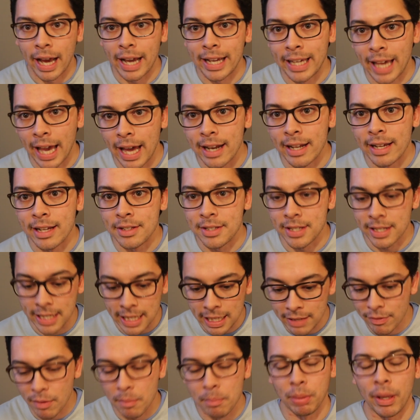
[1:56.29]
I get it. It's an
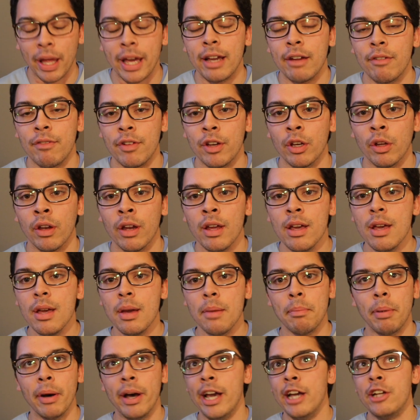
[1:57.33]
even playing field,
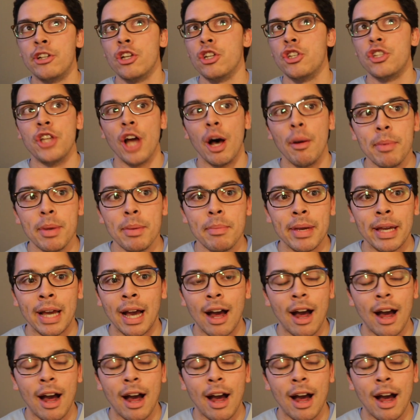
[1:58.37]
but it's just dumb to me.